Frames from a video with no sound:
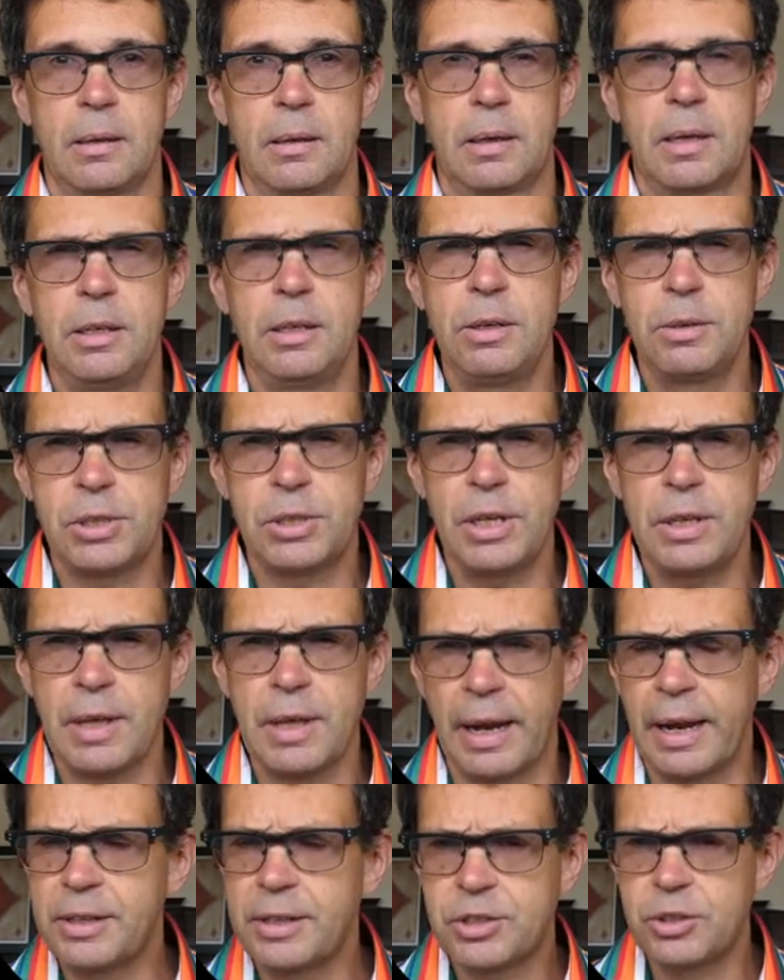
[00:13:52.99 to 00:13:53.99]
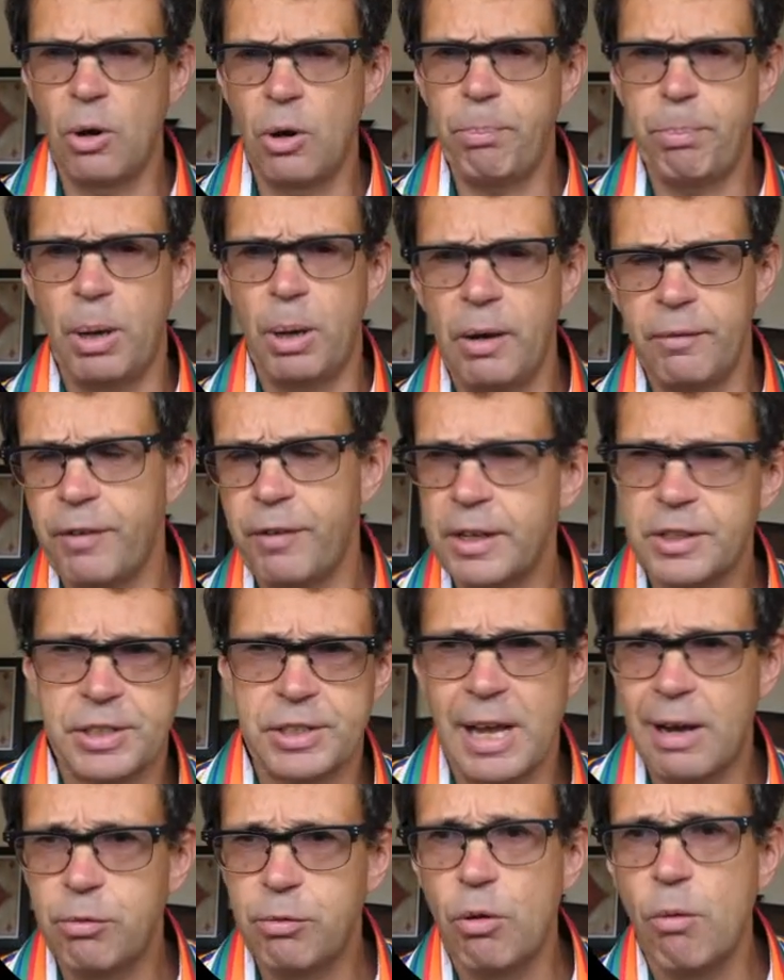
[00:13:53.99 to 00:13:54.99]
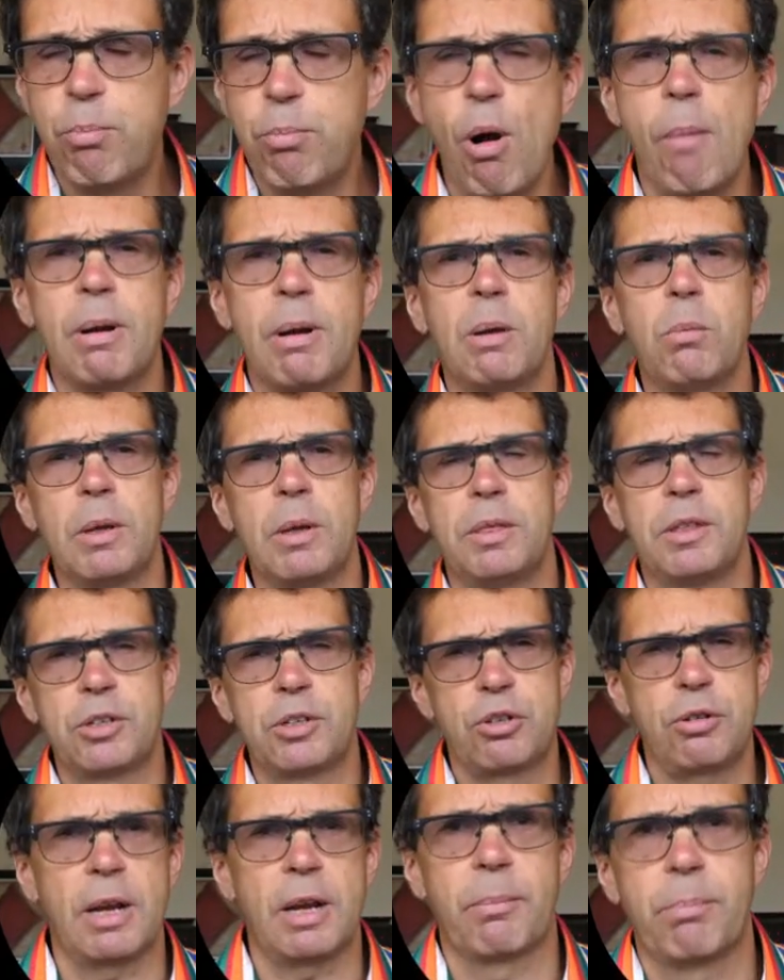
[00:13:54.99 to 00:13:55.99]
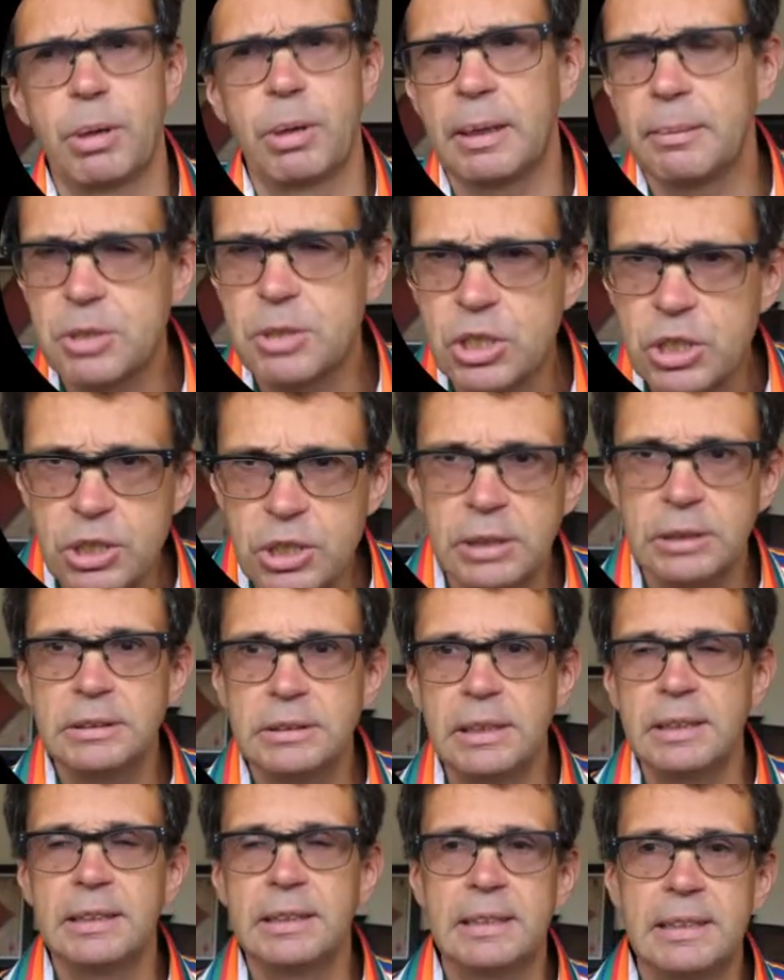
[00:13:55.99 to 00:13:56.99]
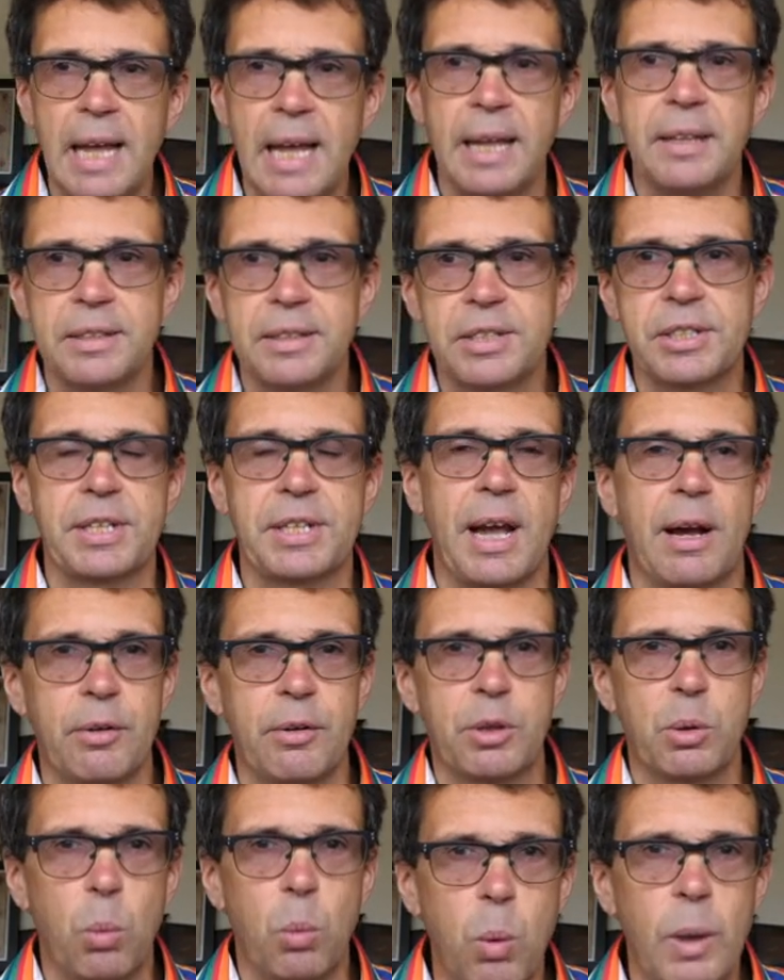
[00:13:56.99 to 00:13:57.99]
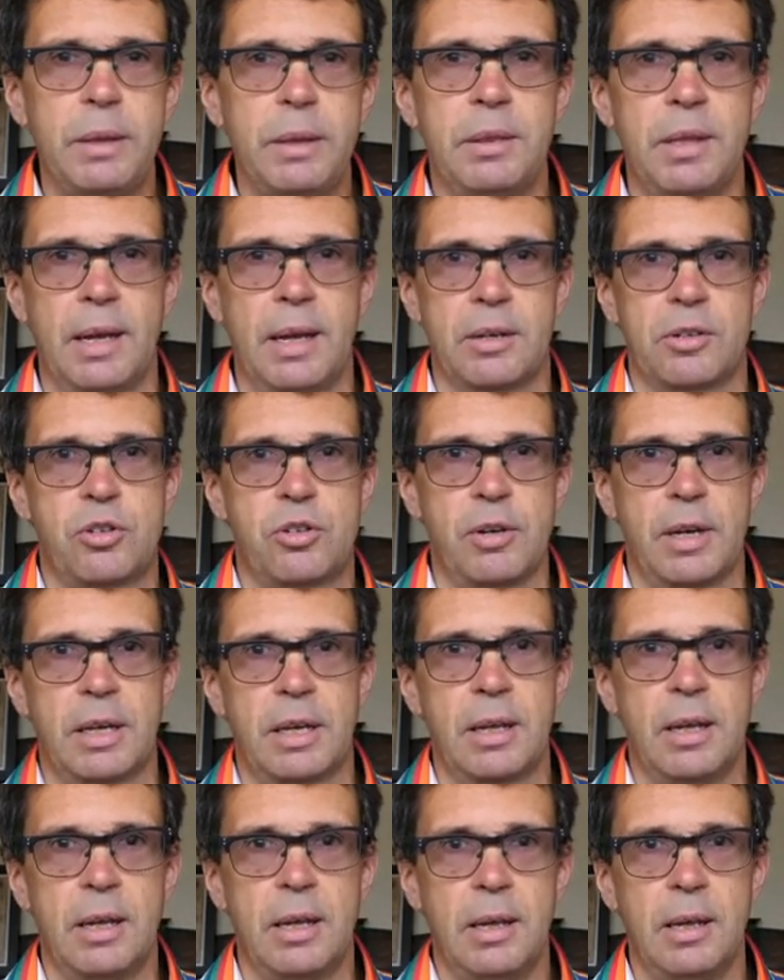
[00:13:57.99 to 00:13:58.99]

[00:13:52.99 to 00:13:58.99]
Can you see that? It's not perfect. South will probably win the trick, but I'm still going to let South win that trick.